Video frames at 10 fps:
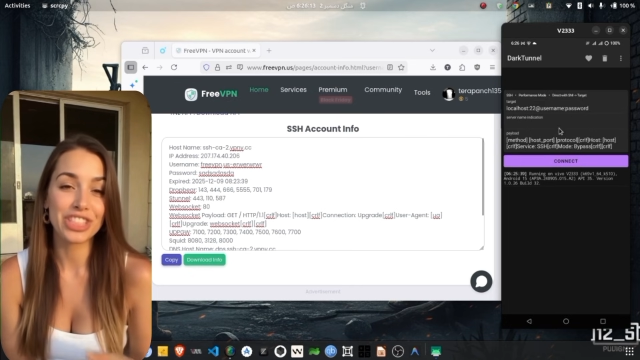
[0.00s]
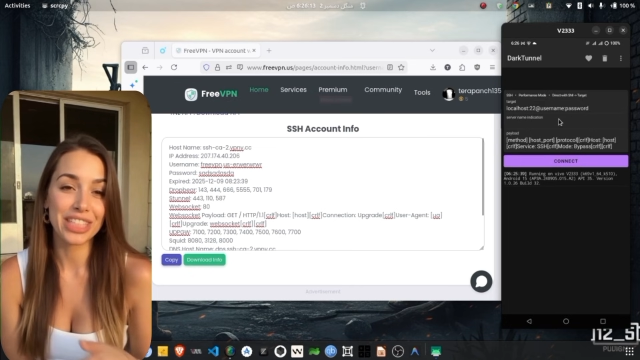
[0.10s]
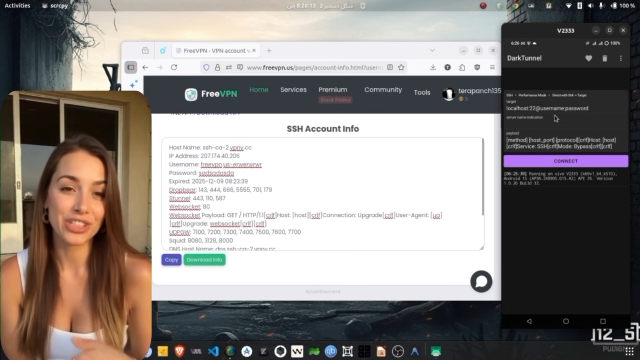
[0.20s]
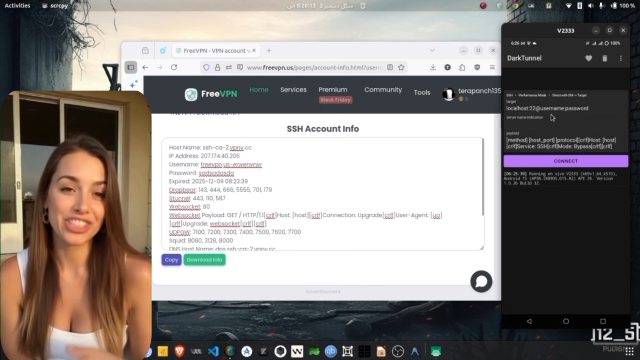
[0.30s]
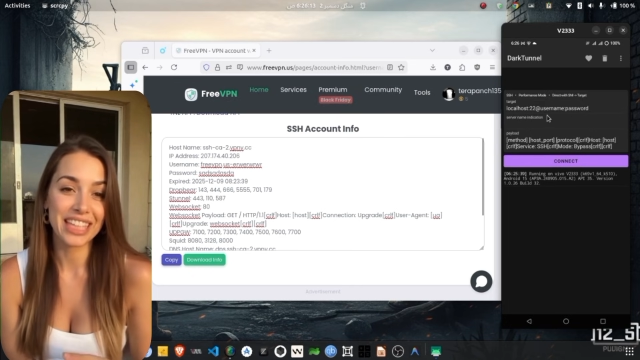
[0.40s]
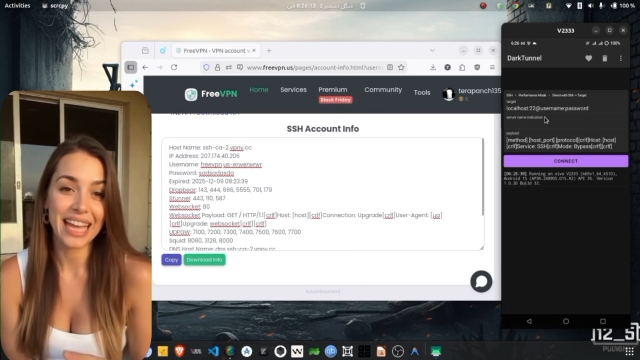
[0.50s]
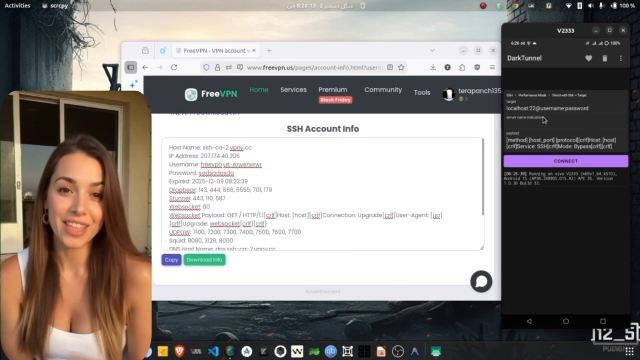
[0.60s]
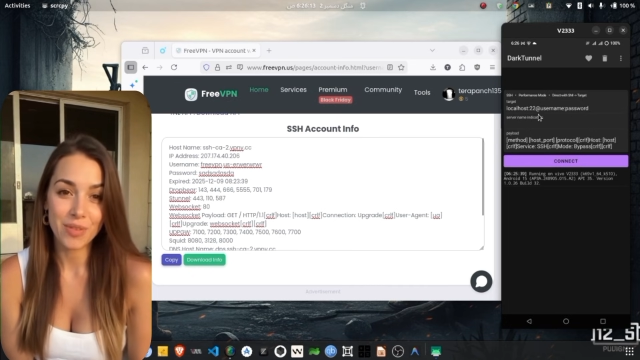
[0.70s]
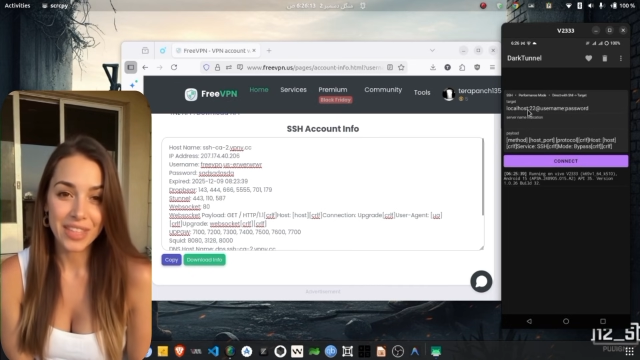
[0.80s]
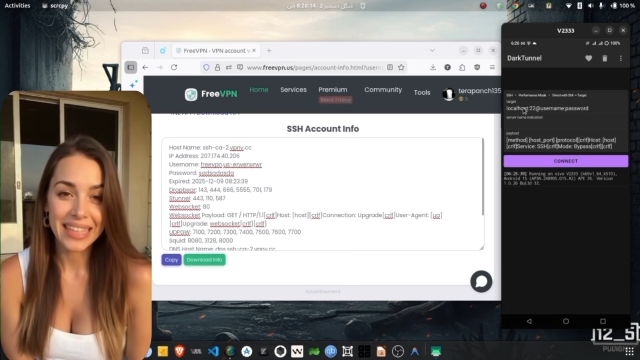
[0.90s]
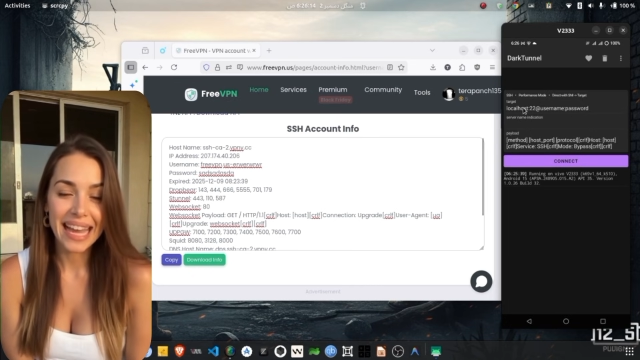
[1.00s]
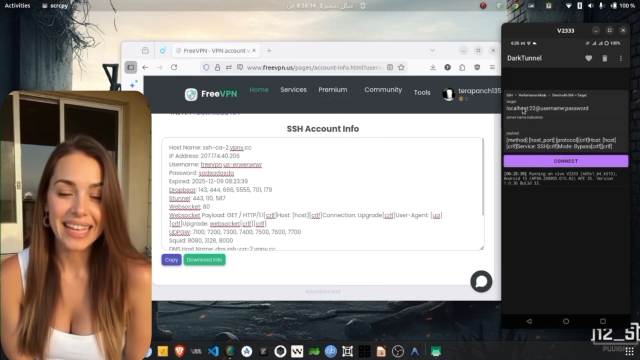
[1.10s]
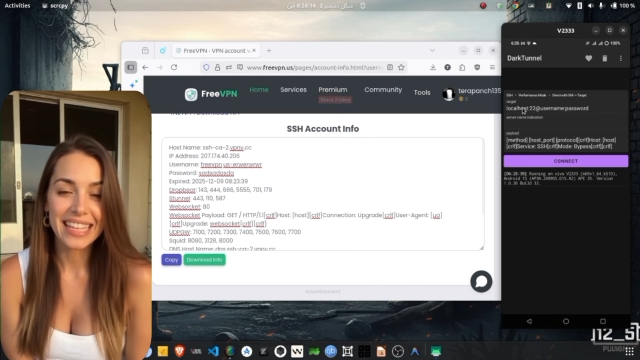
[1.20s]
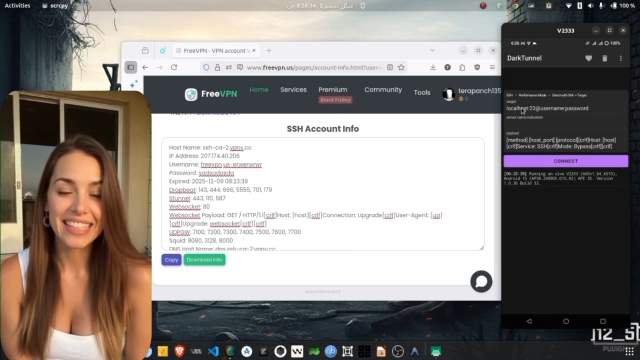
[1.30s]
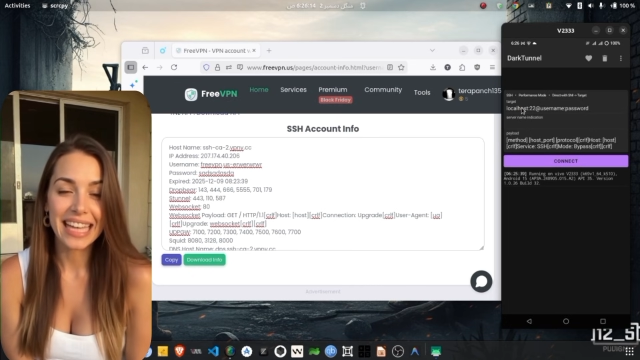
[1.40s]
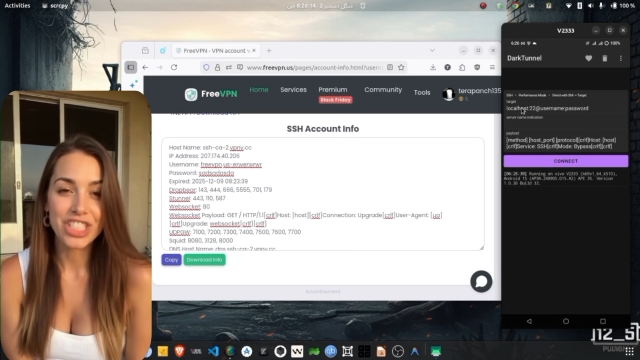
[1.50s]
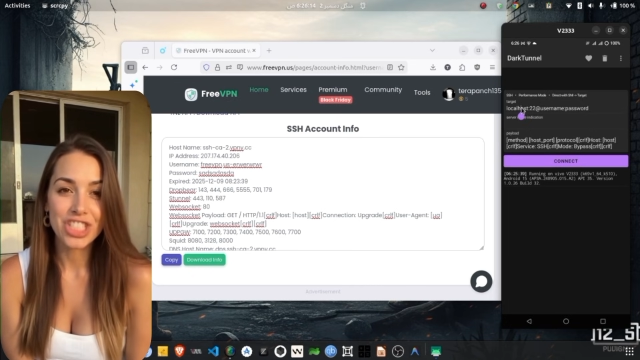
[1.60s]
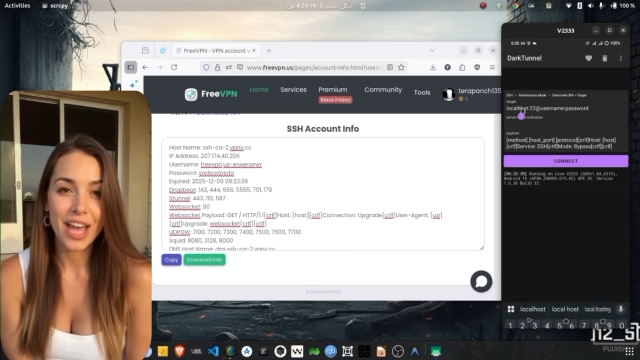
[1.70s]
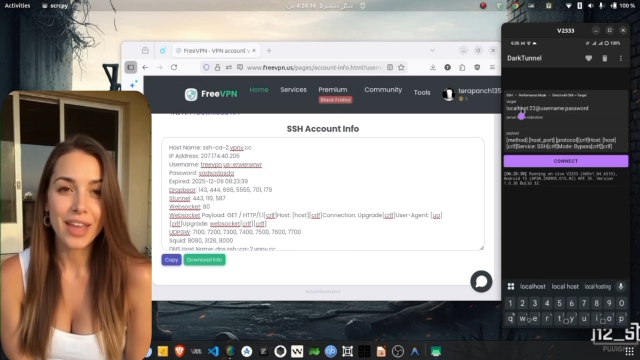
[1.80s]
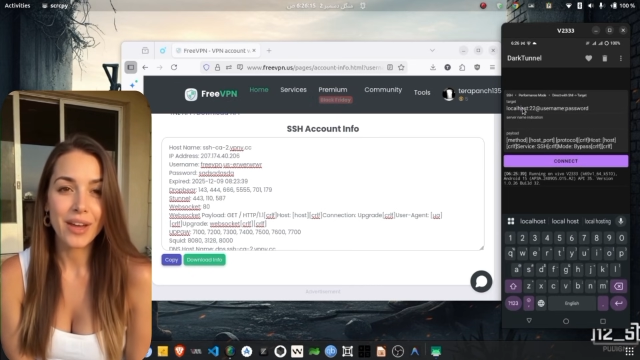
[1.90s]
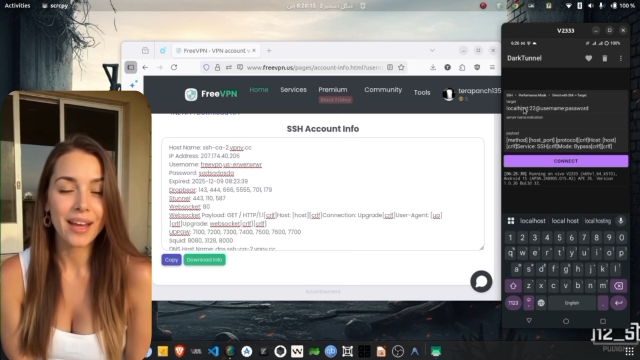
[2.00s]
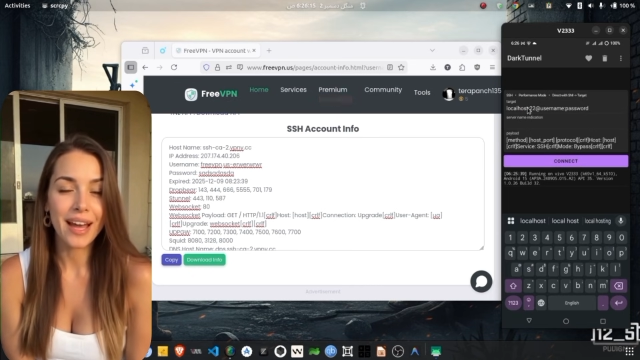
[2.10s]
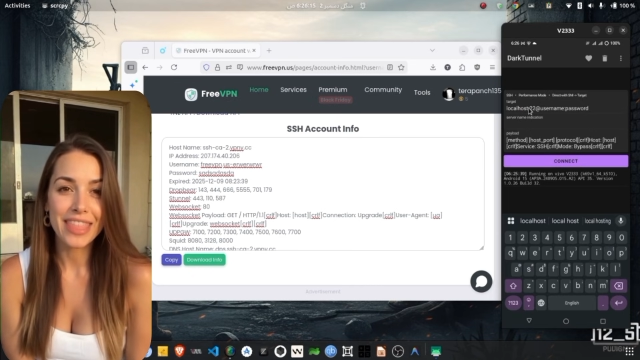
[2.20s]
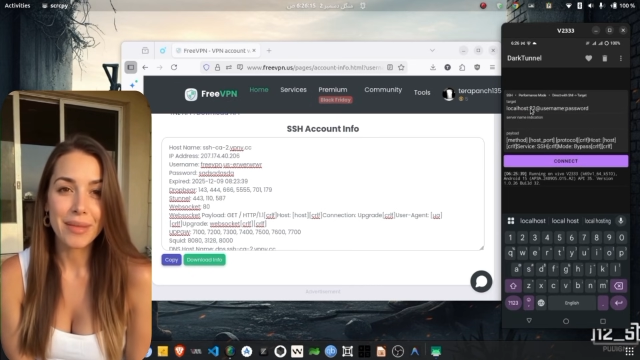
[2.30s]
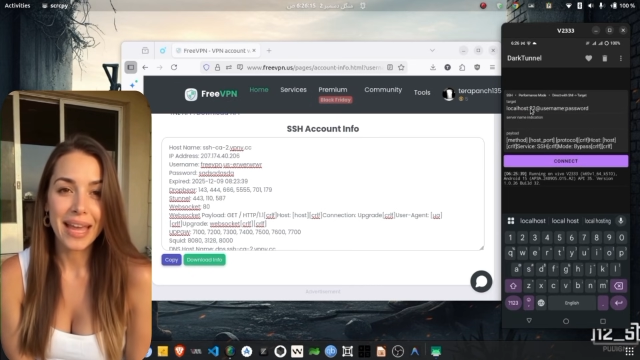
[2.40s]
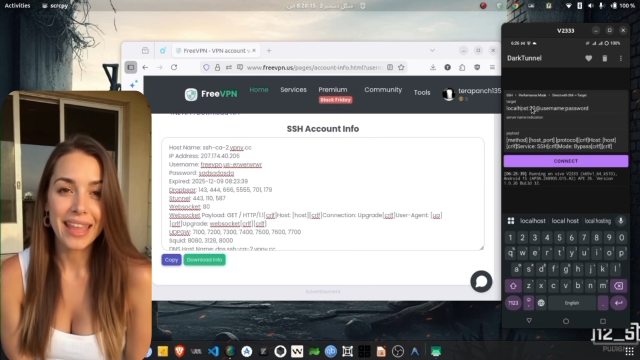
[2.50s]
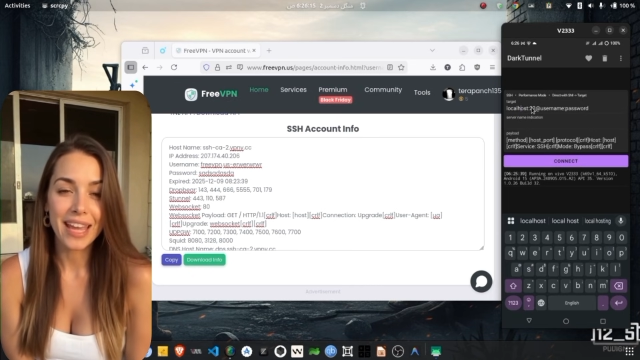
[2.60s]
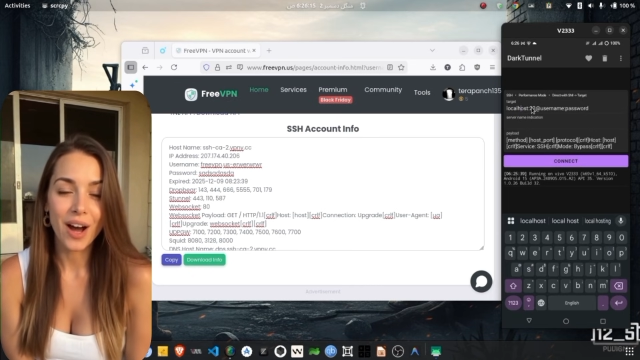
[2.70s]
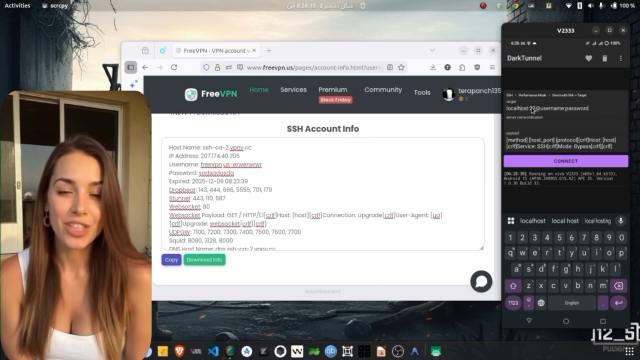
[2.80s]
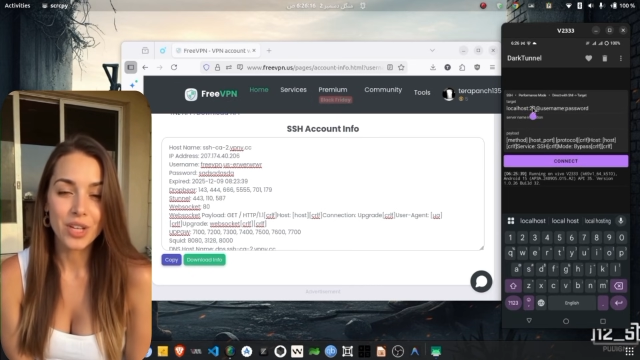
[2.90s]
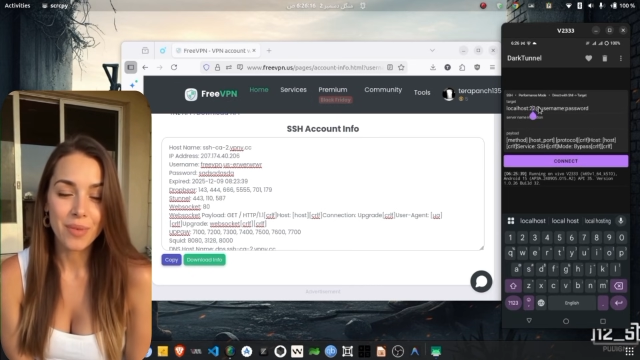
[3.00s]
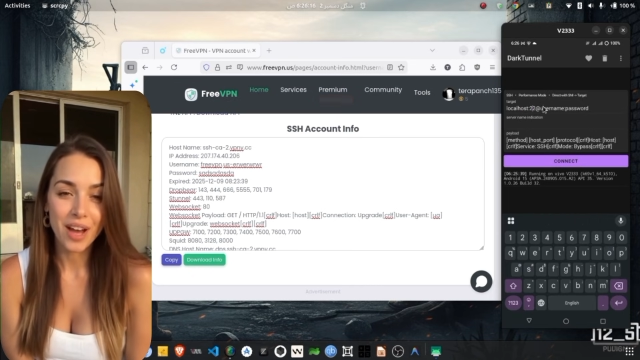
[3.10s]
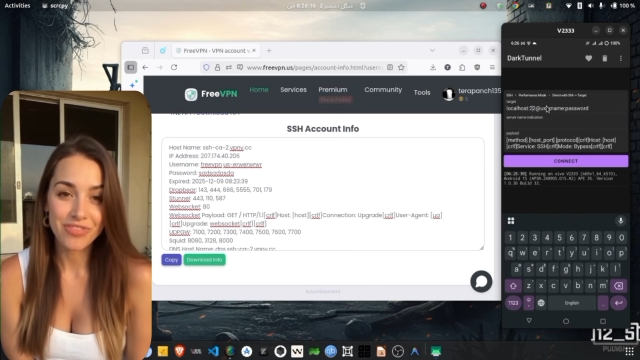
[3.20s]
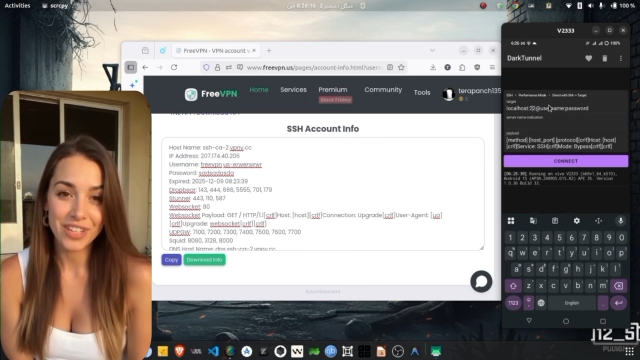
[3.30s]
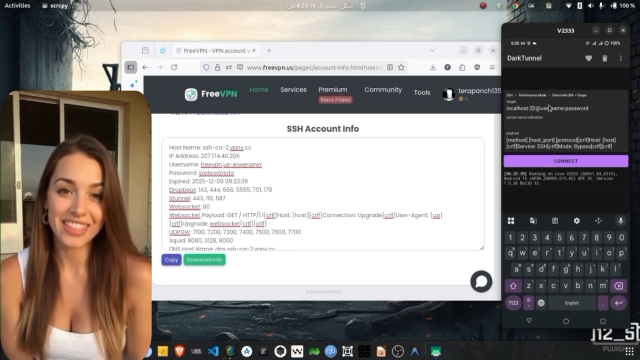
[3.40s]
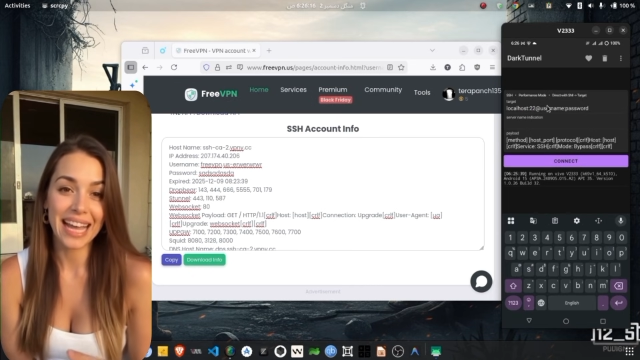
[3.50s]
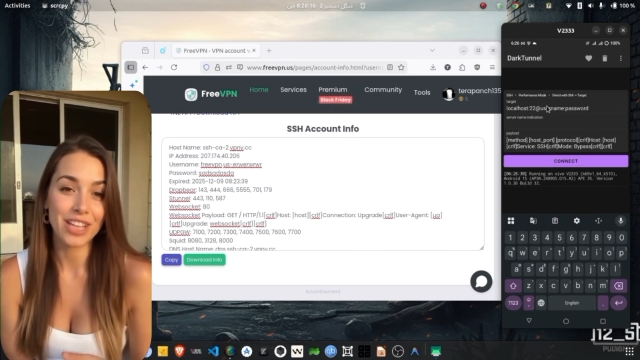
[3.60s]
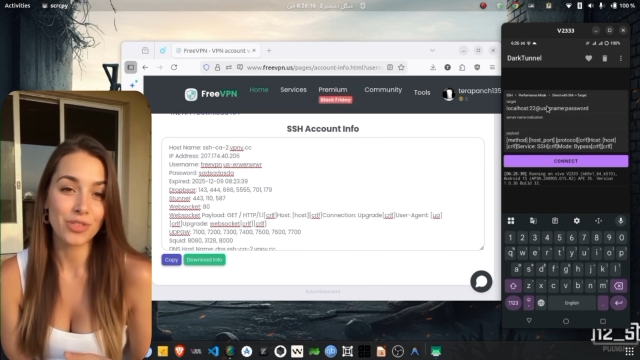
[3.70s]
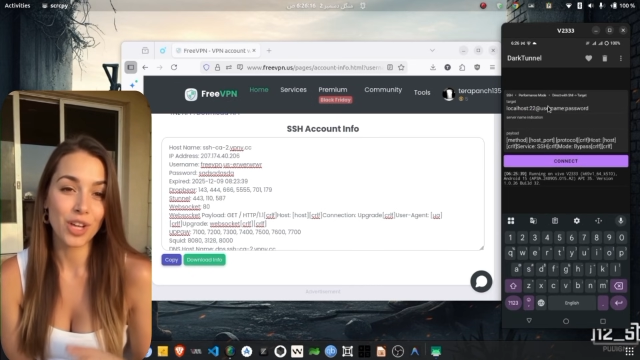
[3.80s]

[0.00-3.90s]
to use together with the SSH tunnel, depending on your preference and